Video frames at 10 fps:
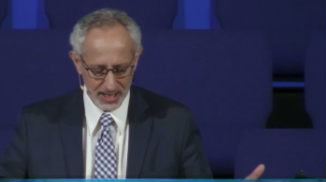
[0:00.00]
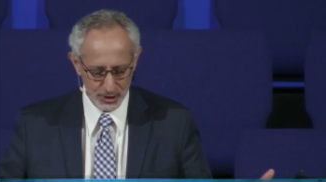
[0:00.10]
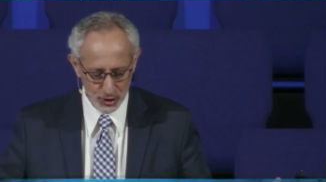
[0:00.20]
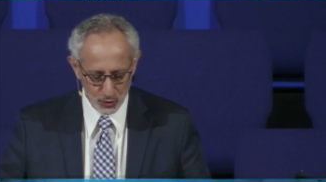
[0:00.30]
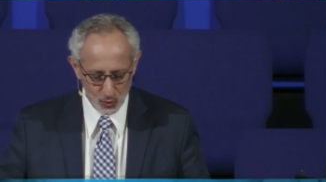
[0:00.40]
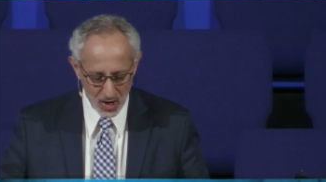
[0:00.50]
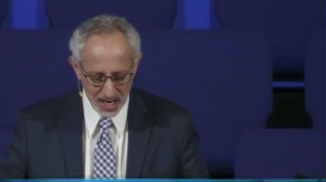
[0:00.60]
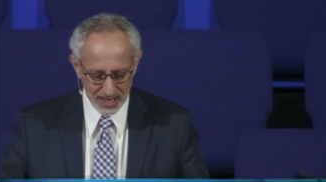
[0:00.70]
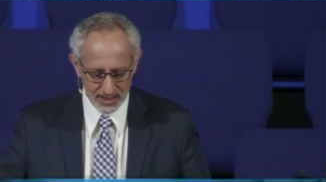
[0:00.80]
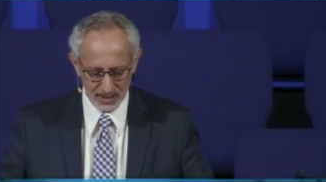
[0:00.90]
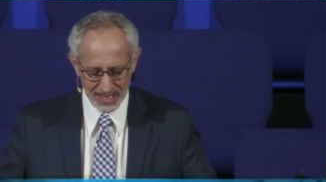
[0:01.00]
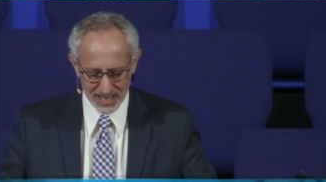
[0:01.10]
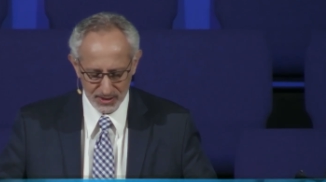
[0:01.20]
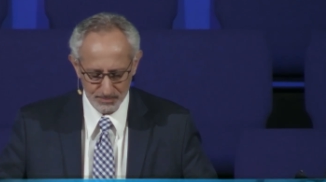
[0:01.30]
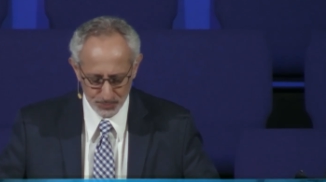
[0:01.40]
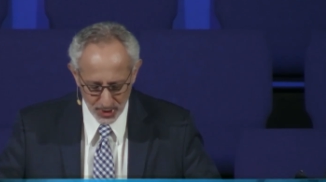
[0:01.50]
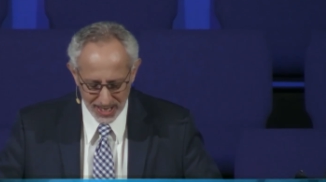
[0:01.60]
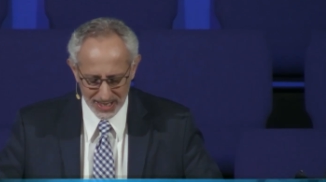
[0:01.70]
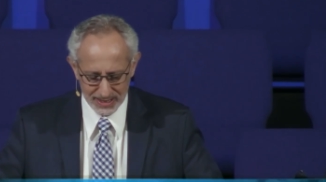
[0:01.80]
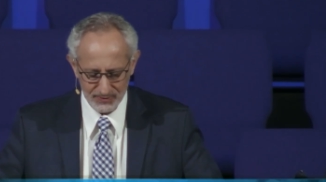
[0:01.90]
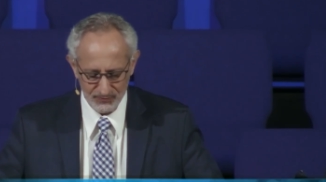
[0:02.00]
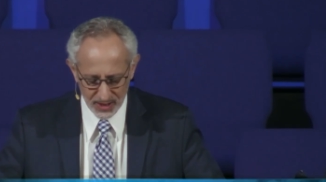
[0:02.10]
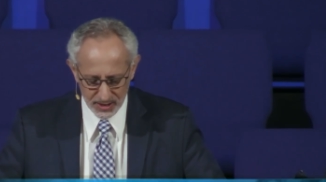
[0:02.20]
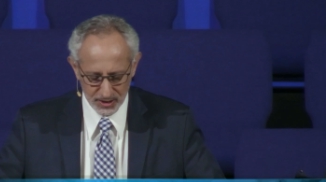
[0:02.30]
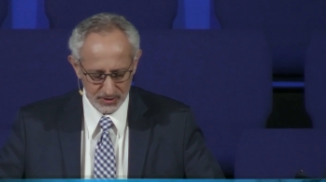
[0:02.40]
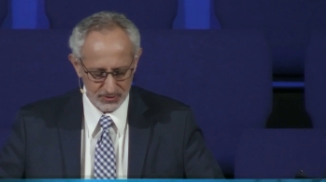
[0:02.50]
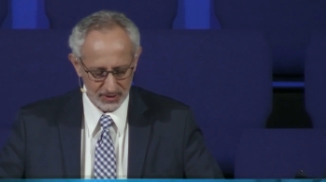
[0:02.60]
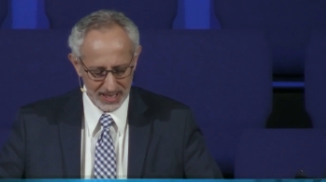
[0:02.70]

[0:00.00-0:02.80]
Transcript: and new wine, a land of bread and vineyards,